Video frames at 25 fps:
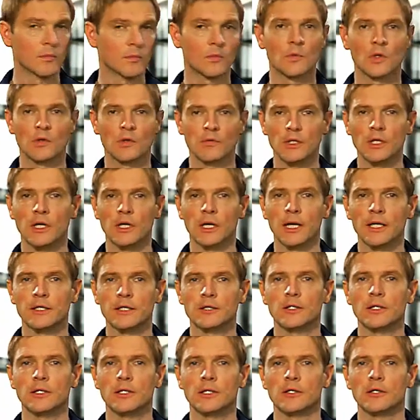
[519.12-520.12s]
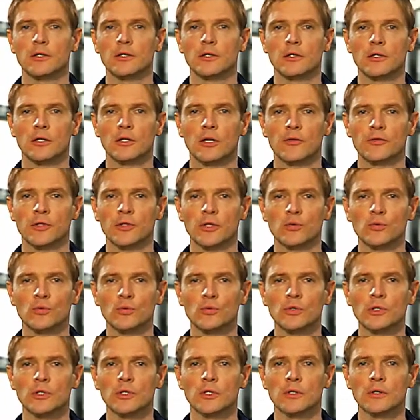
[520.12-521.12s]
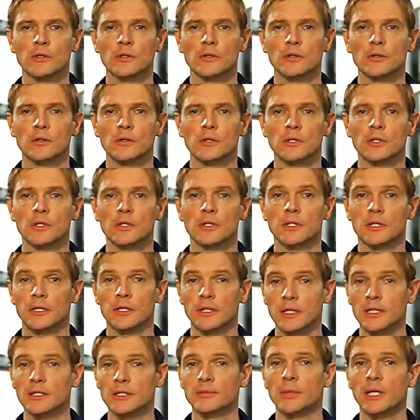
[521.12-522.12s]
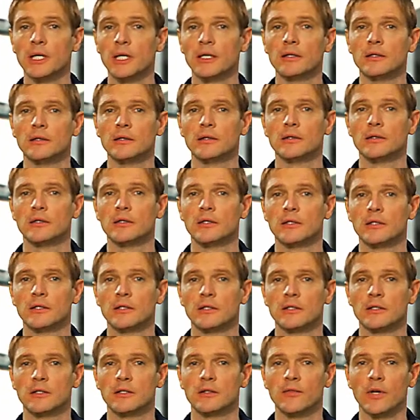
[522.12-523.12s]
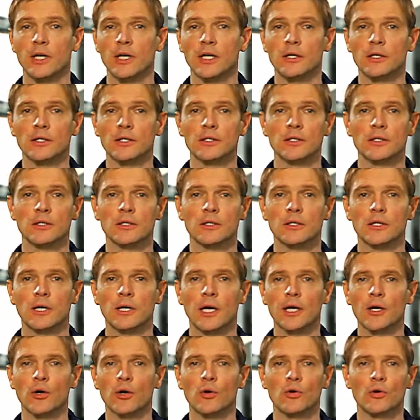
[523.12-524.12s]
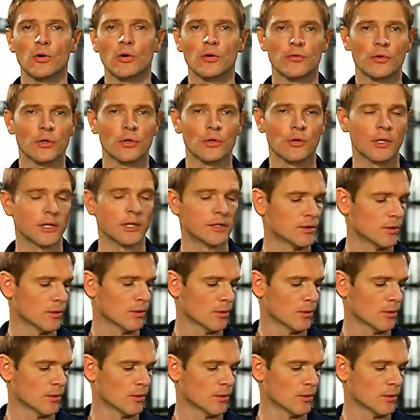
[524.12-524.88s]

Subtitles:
Right-click on the router again. This time I select I/O configuration.